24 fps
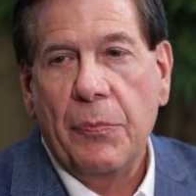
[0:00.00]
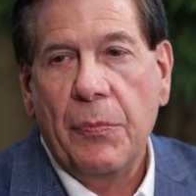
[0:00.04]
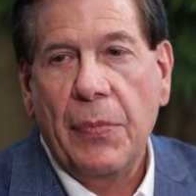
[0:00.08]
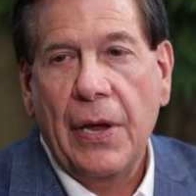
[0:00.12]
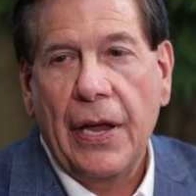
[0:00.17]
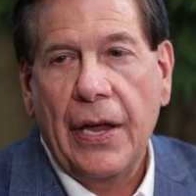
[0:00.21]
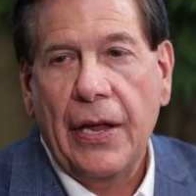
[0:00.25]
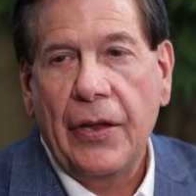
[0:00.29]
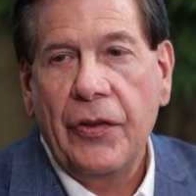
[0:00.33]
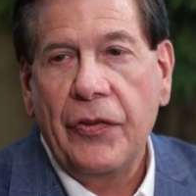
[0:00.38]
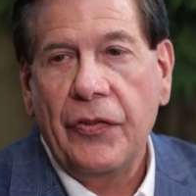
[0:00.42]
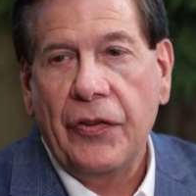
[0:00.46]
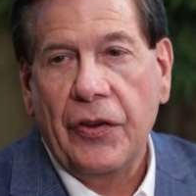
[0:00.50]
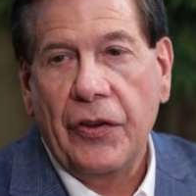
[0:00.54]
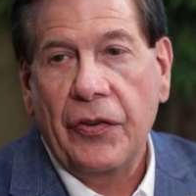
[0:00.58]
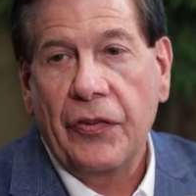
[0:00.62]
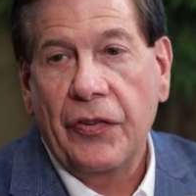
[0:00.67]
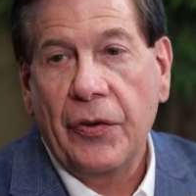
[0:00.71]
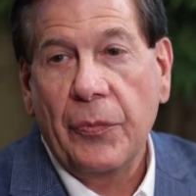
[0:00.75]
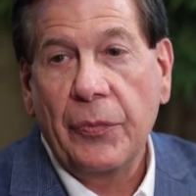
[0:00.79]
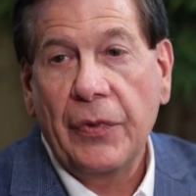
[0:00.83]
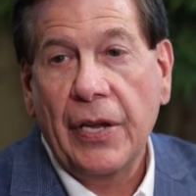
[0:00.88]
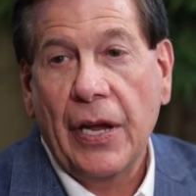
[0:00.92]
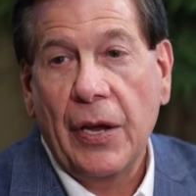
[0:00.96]
beds and
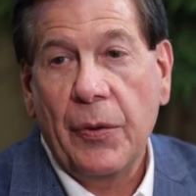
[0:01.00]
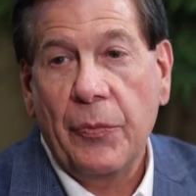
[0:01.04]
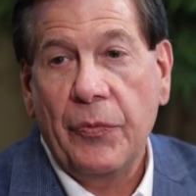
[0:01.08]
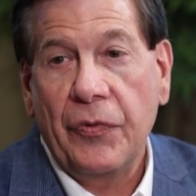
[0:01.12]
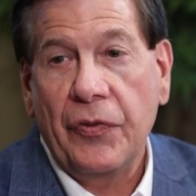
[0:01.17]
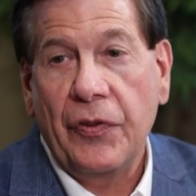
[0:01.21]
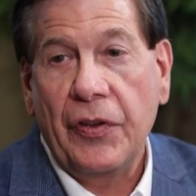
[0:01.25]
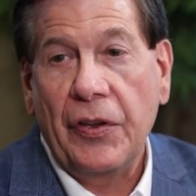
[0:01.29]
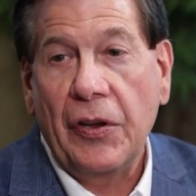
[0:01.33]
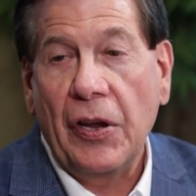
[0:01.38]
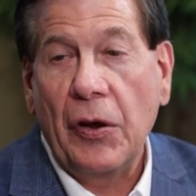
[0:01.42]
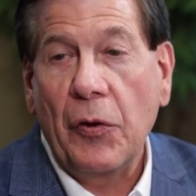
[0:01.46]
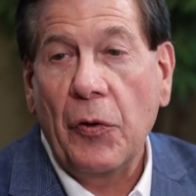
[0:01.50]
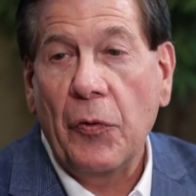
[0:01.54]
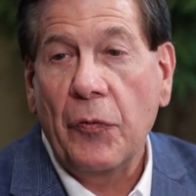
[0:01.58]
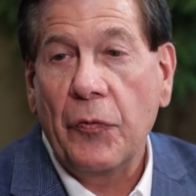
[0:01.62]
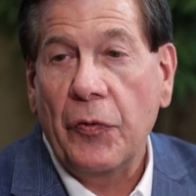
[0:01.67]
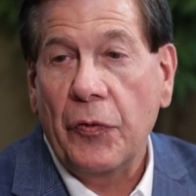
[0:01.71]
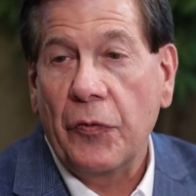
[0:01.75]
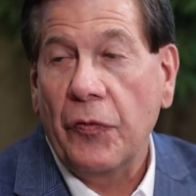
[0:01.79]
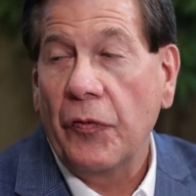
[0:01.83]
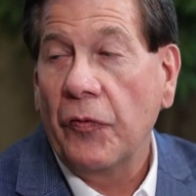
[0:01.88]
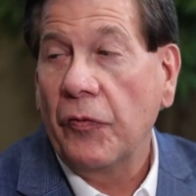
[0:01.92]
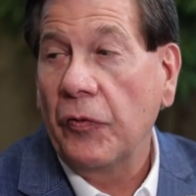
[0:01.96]
sometimes
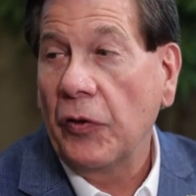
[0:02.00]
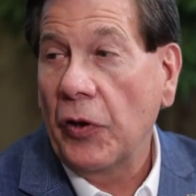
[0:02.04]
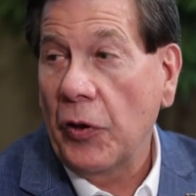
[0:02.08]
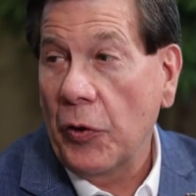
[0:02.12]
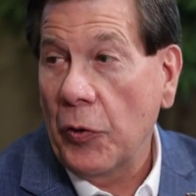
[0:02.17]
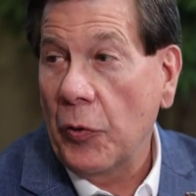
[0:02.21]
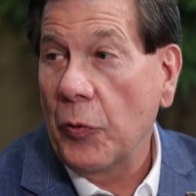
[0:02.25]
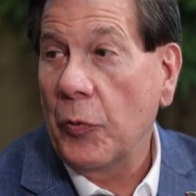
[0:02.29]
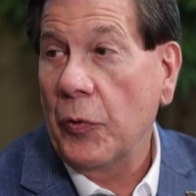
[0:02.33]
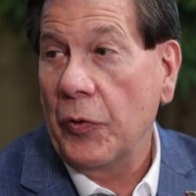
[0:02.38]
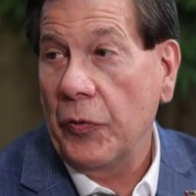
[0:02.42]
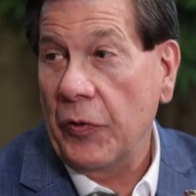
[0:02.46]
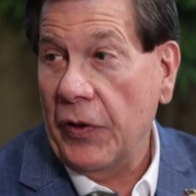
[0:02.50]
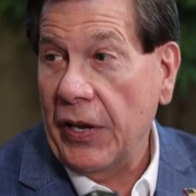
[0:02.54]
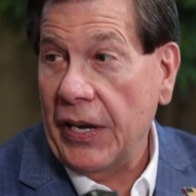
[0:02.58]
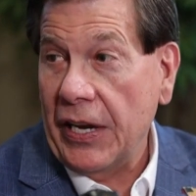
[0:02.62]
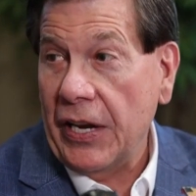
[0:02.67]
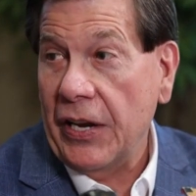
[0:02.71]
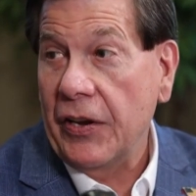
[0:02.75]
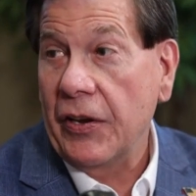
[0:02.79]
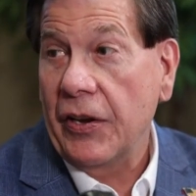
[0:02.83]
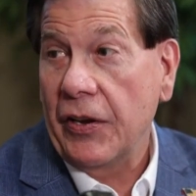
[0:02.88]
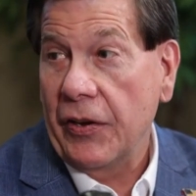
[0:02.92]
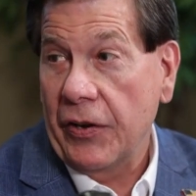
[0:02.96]
overflow
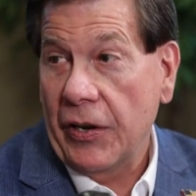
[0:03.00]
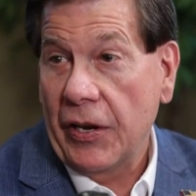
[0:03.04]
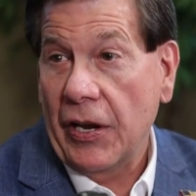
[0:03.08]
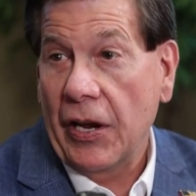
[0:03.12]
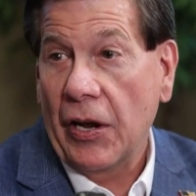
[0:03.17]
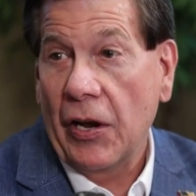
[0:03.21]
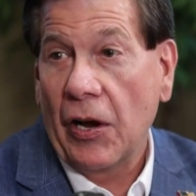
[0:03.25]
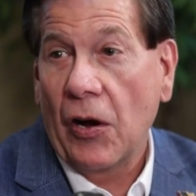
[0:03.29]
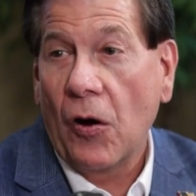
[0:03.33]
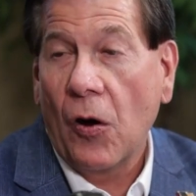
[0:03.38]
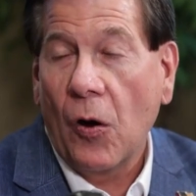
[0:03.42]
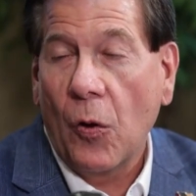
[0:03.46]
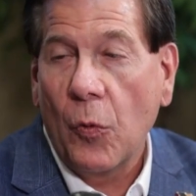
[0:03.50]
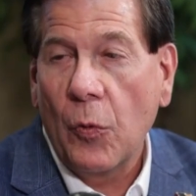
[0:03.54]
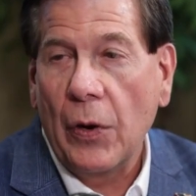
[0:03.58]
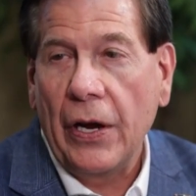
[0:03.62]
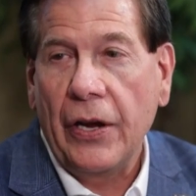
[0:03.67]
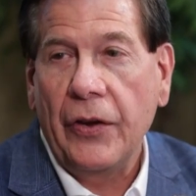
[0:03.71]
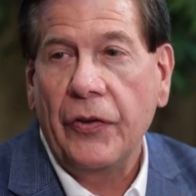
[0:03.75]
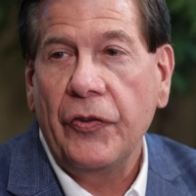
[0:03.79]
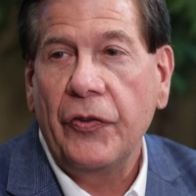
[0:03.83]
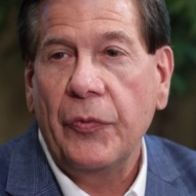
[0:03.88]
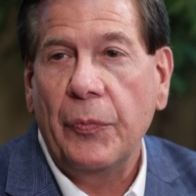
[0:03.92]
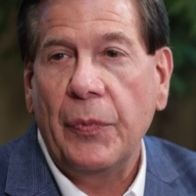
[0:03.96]
within
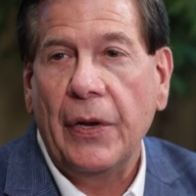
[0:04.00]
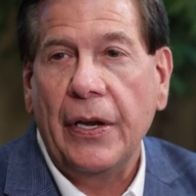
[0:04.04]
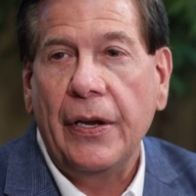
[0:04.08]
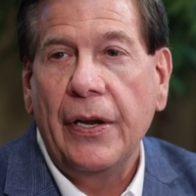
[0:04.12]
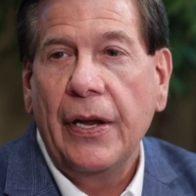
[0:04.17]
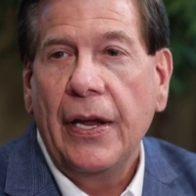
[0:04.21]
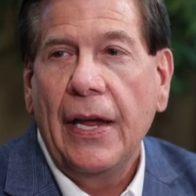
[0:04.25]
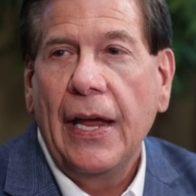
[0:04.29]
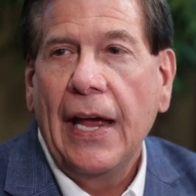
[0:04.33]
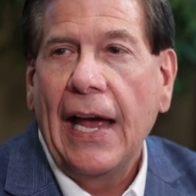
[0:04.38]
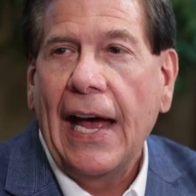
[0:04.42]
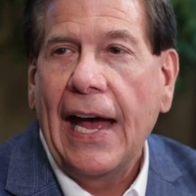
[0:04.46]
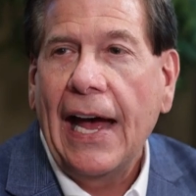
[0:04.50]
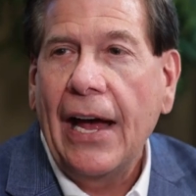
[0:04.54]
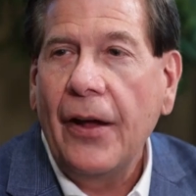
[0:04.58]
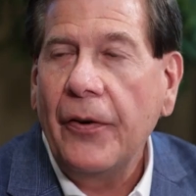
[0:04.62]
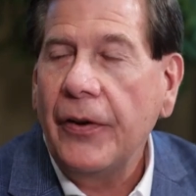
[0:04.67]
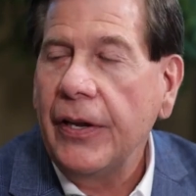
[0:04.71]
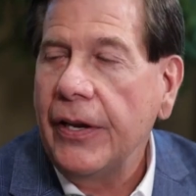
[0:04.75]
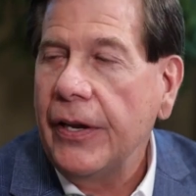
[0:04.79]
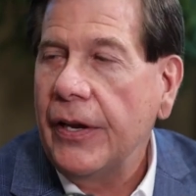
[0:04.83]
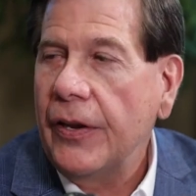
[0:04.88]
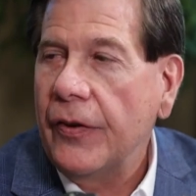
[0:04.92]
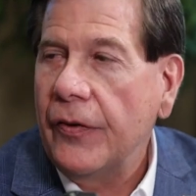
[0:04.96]
hallways. But how
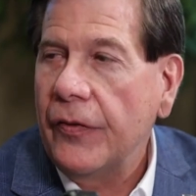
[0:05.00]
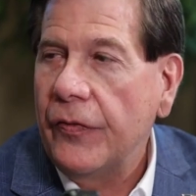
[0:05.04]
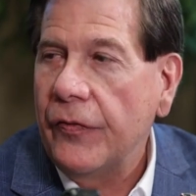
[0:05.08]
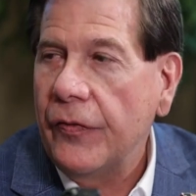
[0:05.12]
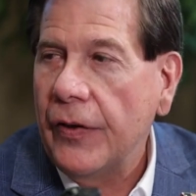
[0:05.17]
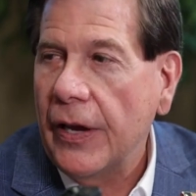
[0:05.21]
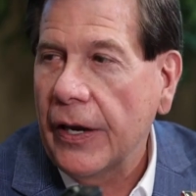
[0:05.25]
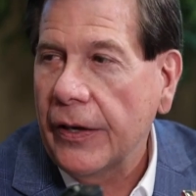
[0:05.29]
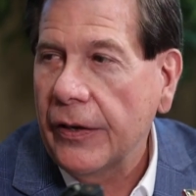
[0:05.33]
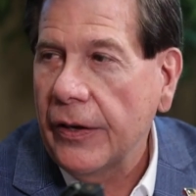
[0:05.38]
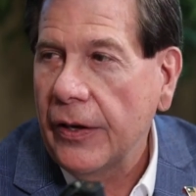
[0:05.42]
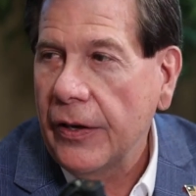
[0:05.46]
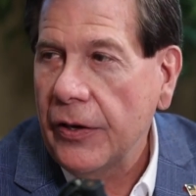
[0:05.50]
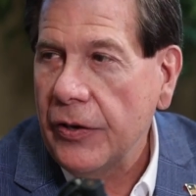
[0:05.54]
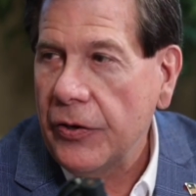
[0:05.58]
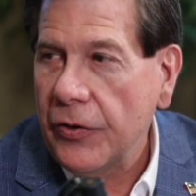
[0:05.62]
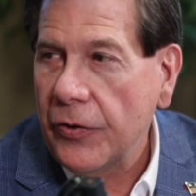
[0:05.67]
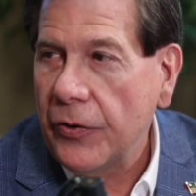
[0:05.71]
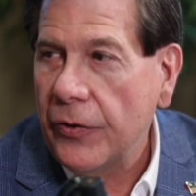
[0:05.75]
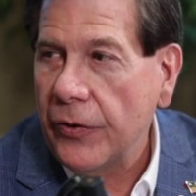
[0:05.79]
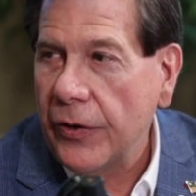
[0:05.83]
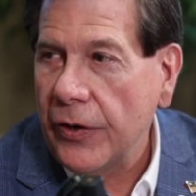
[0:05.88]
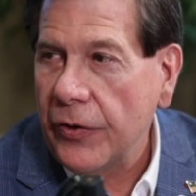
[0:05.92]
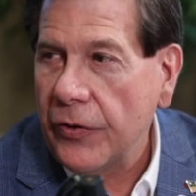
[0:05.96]
did it affect
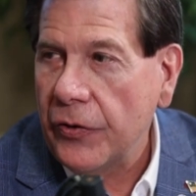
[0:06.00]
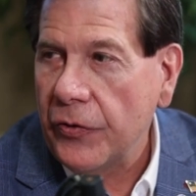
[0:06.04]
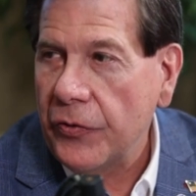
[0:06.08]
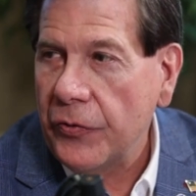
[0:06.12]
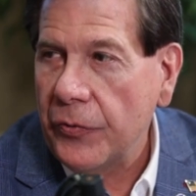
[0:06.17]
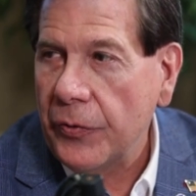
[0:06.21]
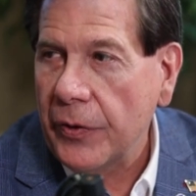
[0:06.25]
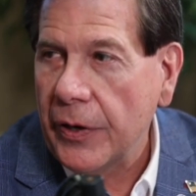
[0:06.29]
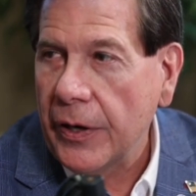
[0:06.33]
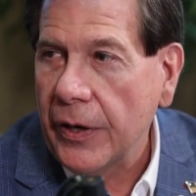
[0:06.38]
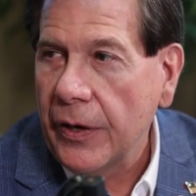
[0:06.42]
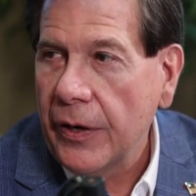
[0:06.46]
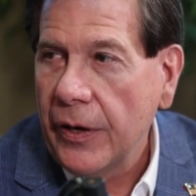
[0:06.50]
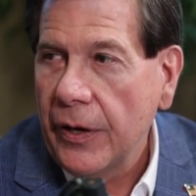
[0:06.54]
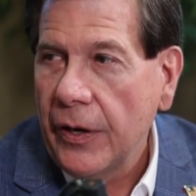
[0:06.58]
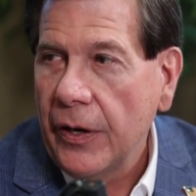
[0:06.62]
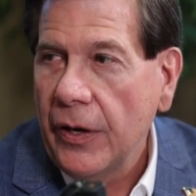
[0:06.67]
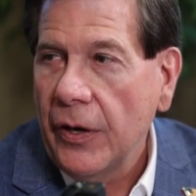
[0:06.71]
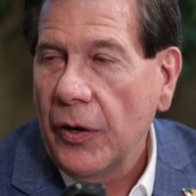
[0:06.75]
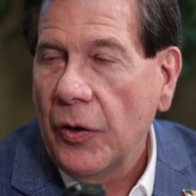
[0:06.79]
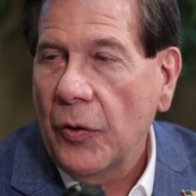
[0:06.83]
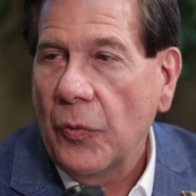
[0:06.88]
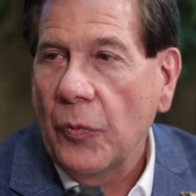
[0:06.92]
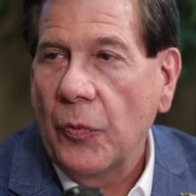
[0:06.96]
your industry
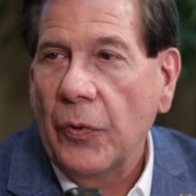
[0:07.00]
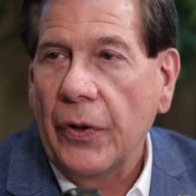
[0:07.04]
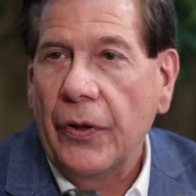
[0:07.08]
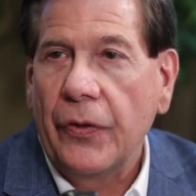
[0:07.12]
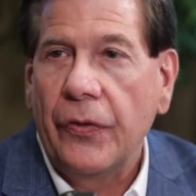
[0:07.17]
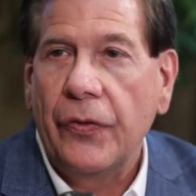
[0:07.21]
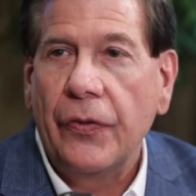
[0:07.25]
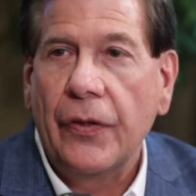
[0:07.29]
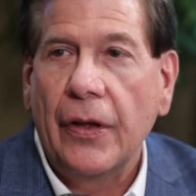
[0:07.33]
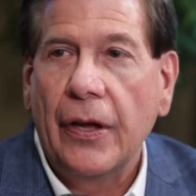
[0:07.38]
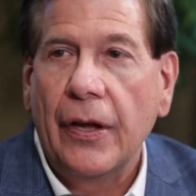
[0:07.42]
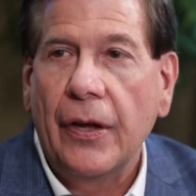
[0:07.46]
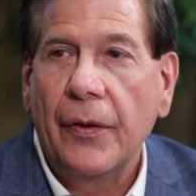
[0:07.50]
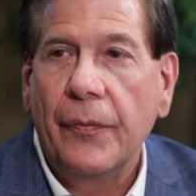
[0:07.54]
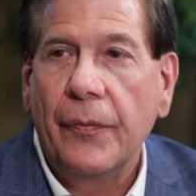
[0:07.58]
with